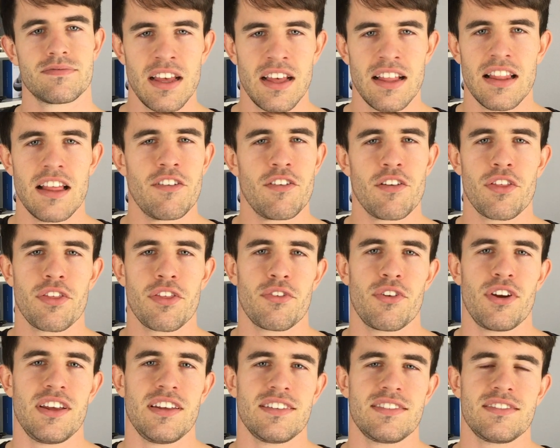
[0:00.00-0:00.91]
Level
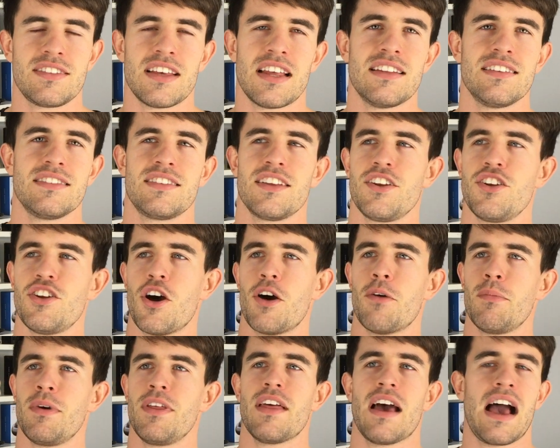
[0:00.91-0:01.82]
3s tend to not
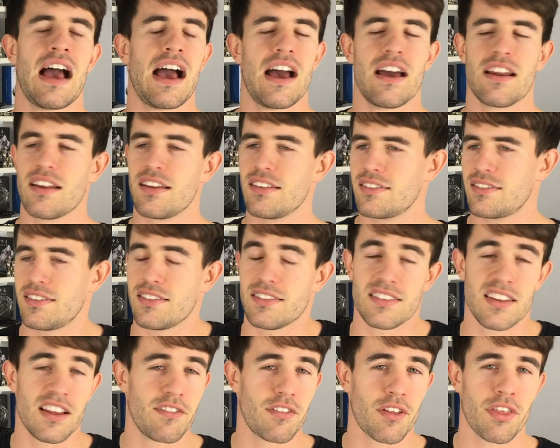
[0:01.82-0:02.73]
be the hardest. It's
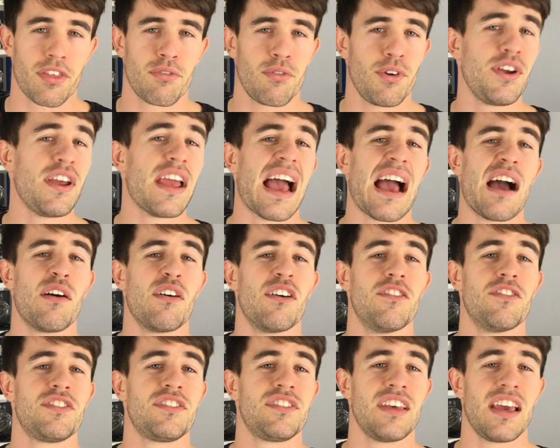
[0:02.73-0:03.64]
level 3 out of
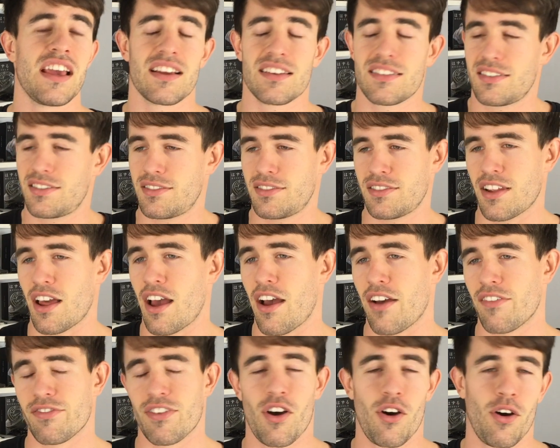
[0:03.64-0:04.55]
6
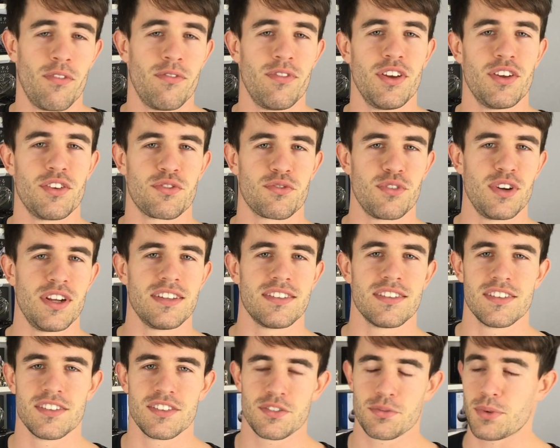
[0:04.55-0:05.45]
for obvious
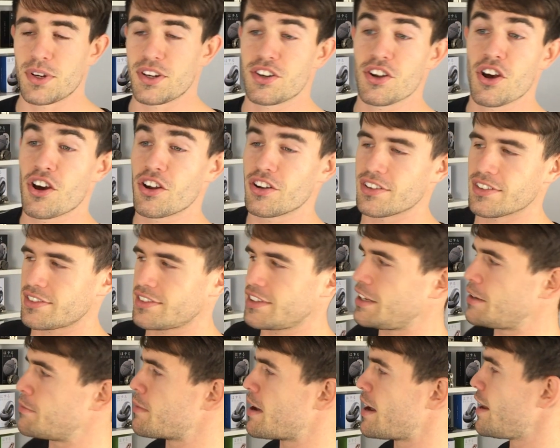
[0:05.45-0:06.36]
reasons. We don't see
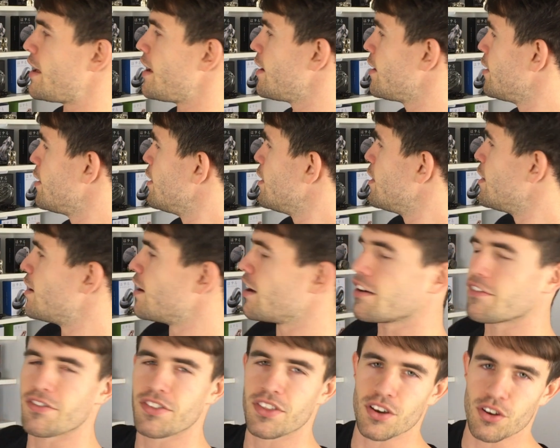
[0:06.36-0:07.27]
many
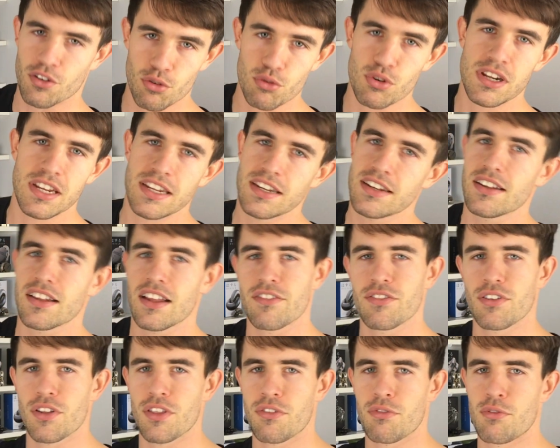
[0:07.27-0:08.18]
of the green
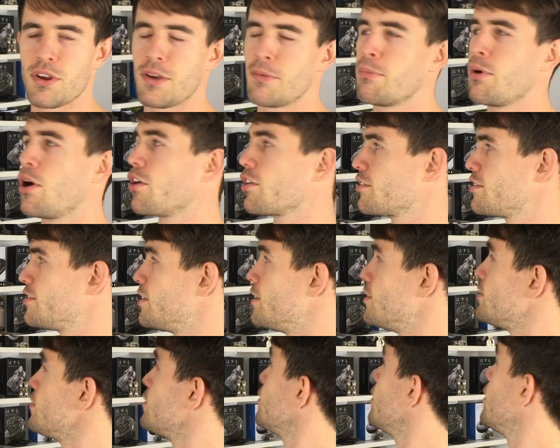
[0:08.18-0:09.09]
level 3
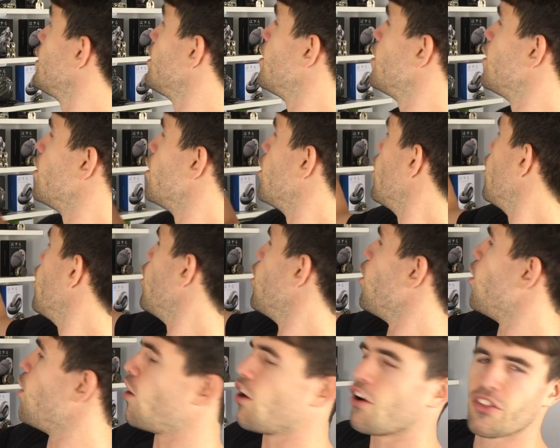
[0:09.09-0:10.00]
boxes
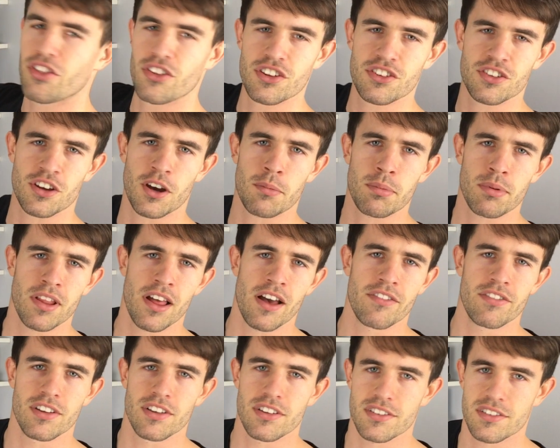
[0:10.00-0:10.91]
on the top
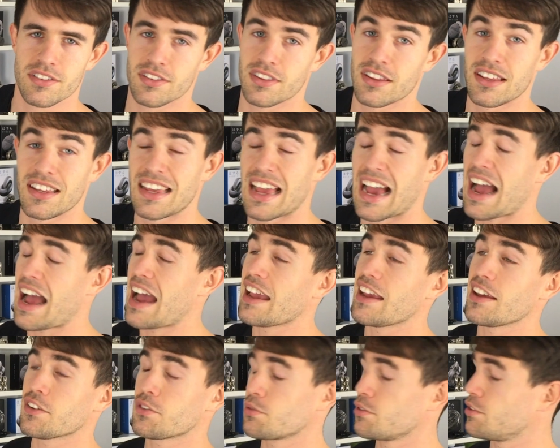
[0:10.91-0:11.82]
levels. The
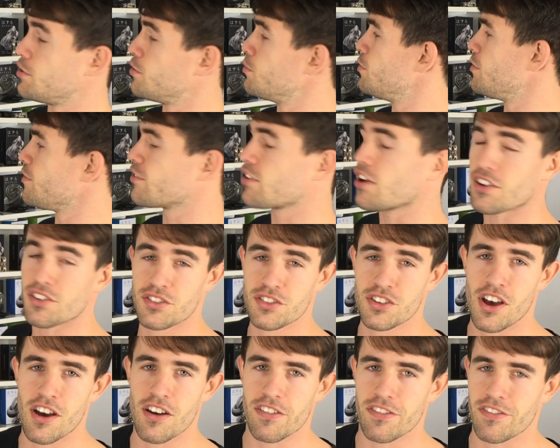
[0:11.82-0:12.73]
highest one that we've got
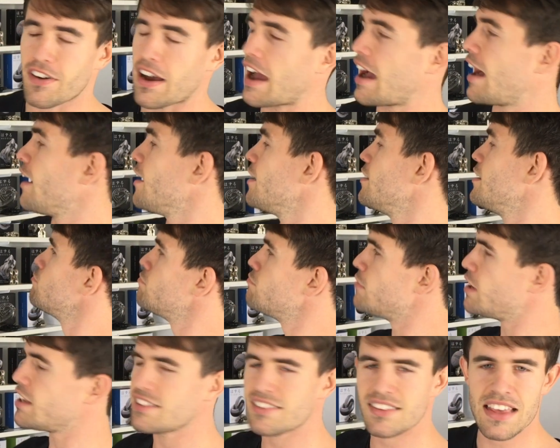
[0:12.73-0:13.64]
so far
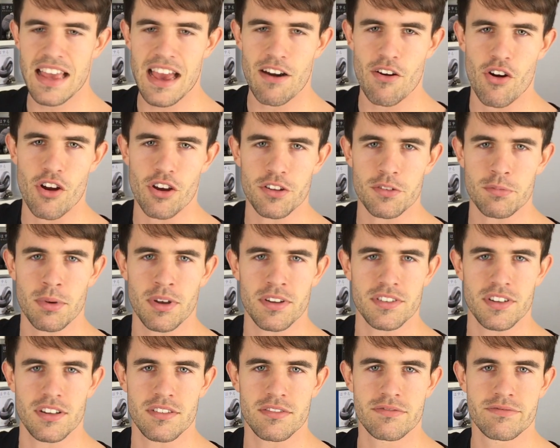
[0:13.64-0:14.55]
is the arrows
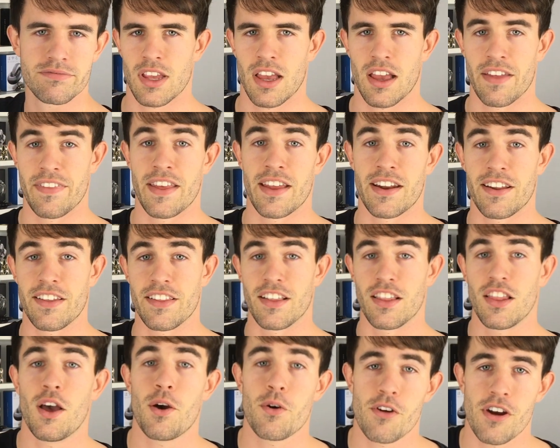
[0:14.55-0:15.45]
puzzle. And then at the
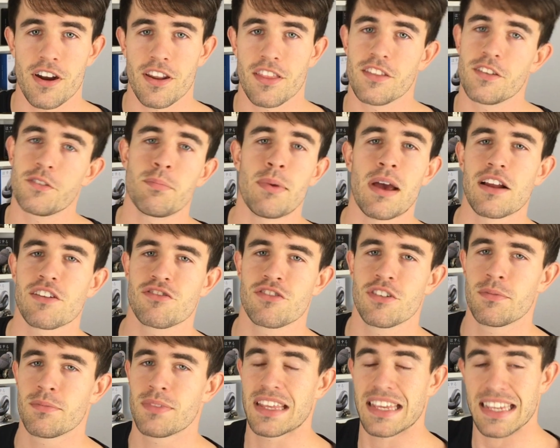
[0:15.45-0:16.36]
lower end of the
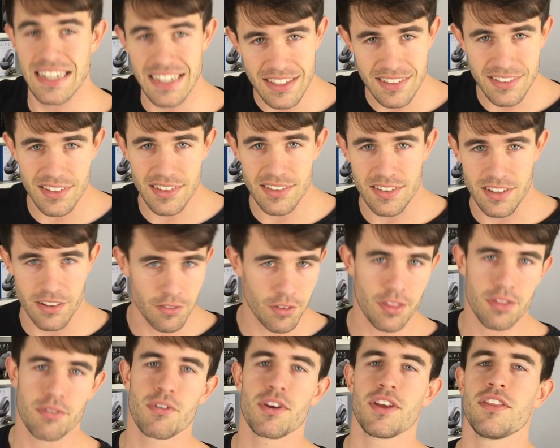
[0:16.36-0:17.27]
spectrum, the easiest level
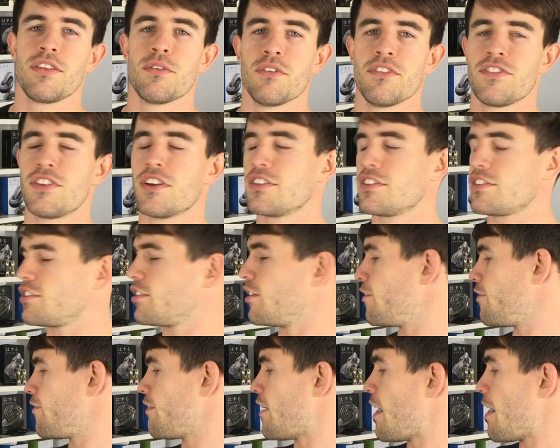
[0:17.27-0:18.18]
3 that we've done so
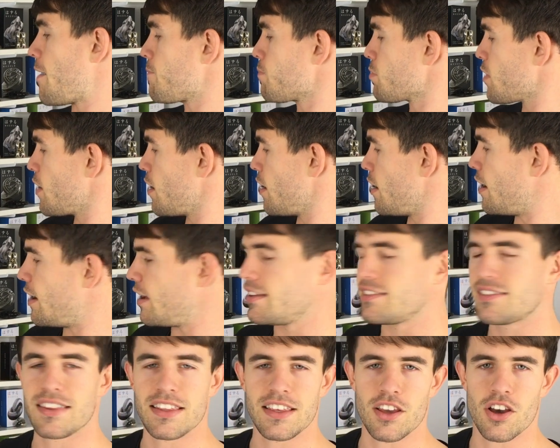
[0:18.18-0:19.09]
far is
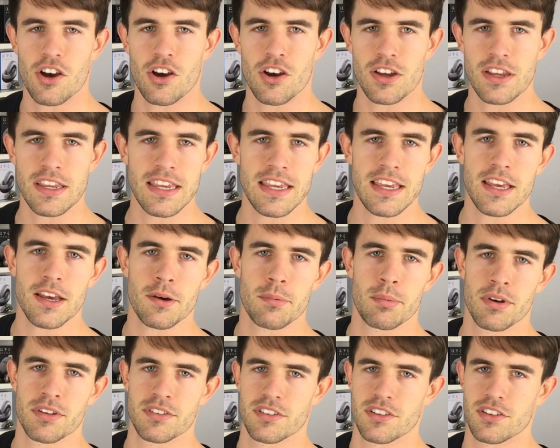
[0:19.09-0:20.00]
the Ogier
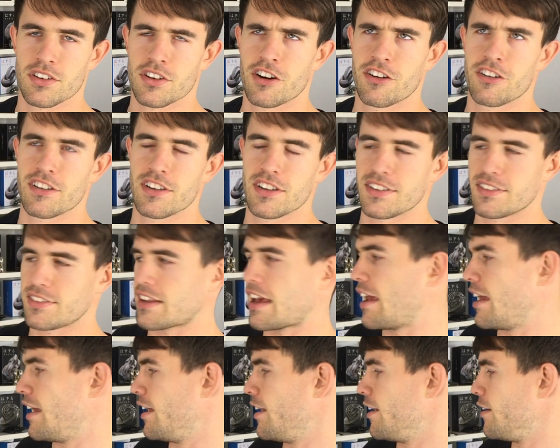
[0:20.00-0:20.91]
puzzle, currently
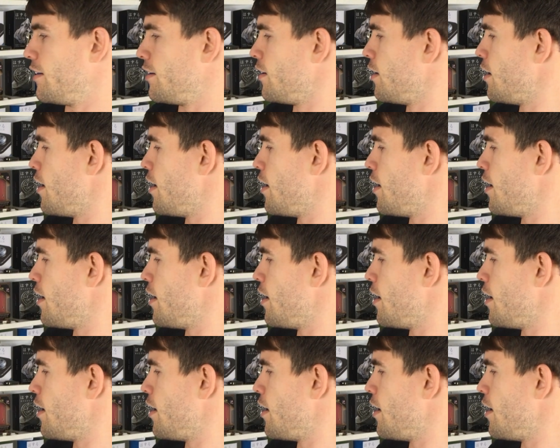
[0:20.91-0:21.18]
sat in